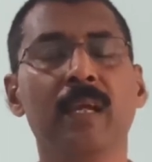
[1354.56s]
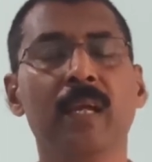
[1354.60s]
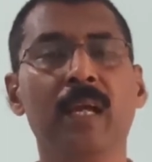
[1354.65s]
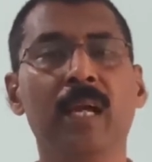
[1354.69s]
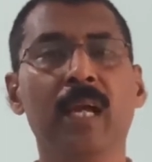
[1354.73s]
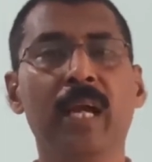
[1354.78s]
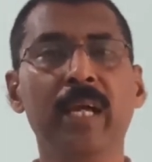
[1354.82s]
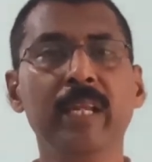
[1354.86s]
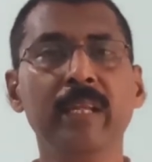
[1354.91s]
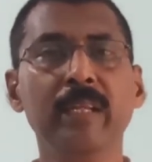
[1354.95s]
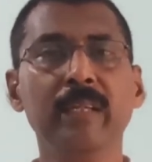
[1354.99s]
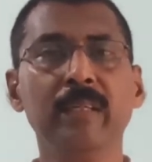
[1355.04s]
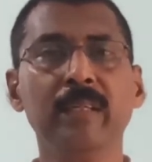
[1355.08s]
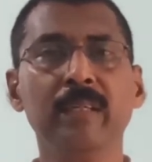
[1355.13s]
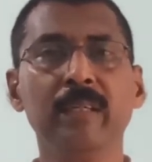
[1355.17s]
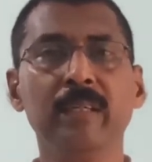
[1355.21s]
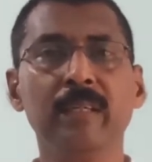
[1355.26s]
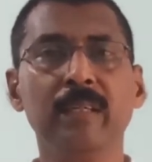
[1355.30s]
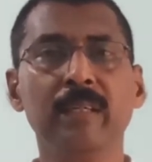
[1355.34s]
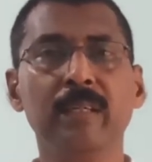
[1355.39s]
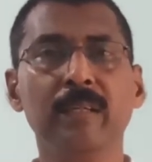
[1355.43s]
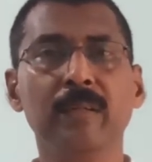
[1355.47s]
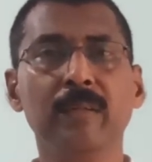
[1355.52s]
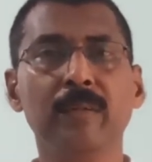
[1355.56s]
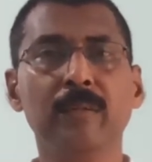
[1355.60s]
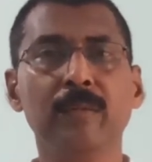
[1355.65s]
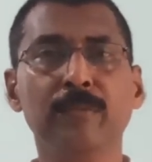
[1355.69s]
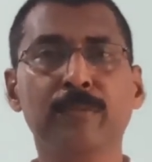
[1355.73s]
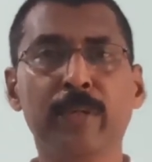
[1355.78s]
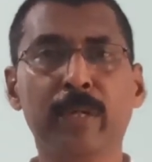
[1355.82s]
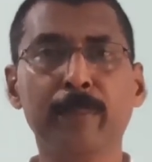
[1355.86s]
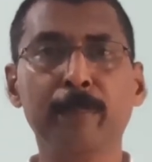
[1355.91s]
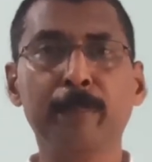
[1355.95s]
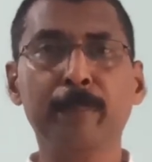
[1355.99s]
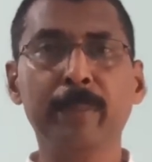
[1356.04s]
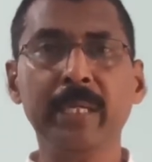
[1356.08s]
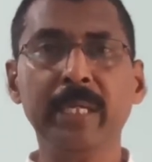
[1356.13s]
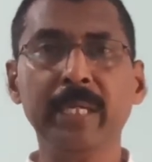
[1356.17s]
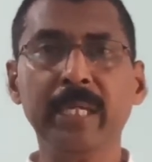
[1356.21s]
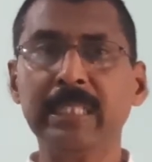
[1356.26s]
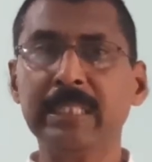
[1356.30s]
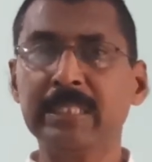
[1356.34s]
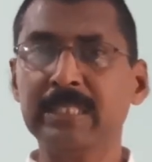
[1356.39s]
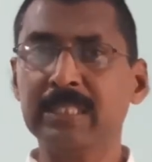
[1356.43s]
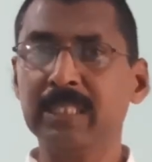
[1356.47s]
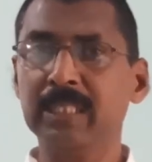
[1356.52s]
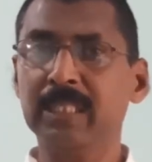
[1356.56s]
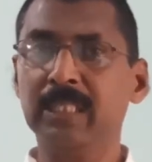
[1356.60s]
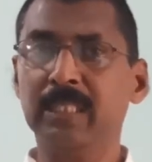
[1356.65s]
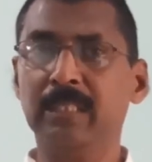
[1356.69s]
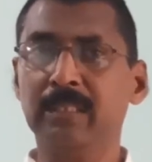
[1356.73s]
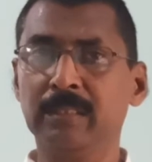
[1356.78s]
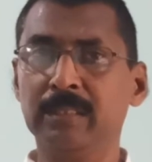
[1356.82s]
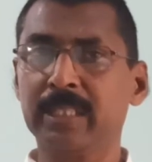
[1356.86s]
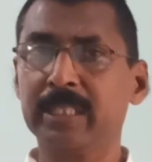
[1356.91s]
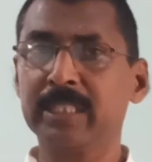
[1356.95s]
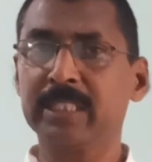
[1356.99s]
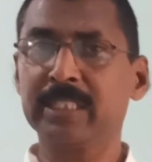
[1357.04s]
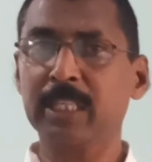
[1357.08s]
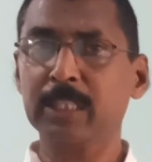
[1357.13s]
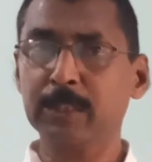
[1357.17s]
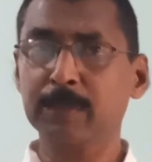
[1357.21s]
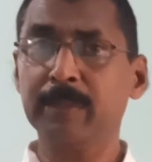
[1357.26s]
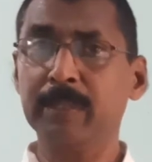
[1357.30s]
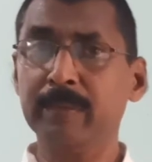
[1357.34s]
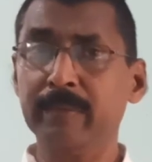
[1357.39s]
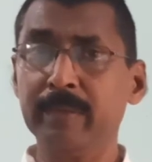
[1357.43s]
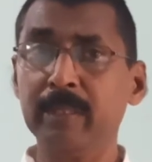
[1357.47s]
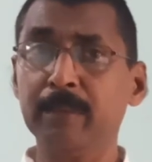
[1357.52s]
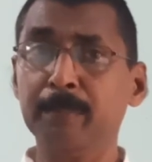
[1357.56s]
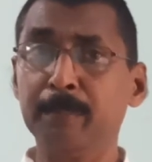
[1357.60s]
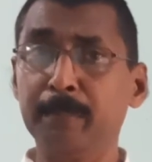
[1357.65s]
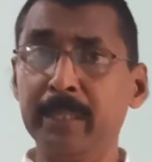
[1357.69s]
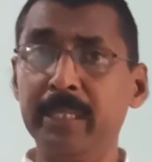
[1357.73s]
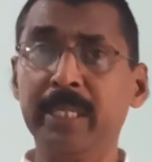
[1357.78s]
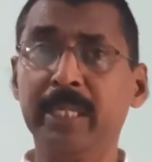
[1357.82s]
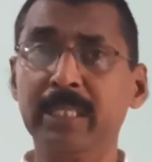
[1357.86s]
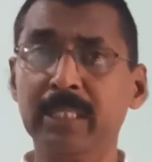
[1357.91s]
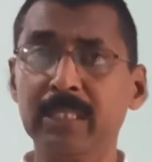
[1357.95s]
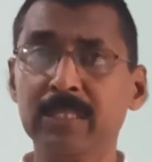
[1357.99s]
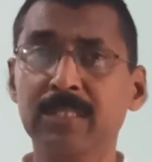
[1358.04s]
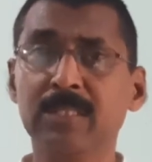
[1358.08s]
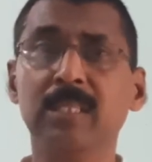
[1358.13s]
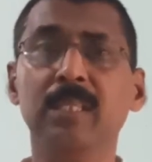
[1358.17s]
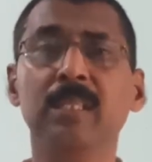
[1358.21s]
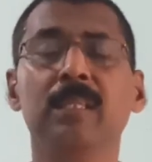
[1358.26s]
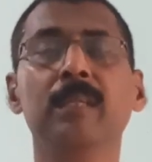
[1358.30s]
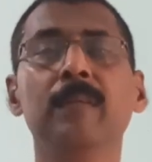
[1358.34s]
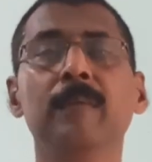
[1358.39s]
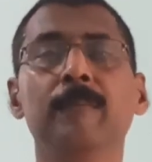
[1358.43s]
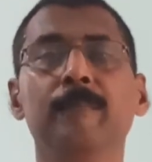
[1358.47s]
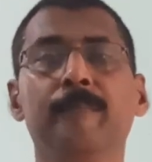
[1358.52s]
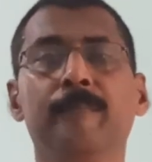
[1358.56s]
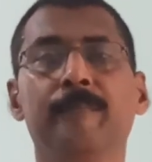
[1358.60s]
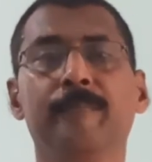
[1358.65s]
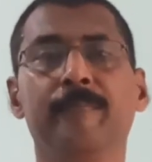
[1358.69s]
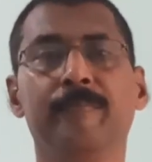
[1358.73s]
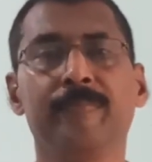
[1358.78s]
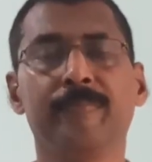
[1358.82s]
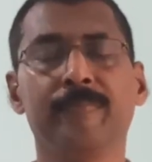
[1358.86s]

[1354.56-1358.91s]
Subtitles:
And for B and C, the distance between B and C,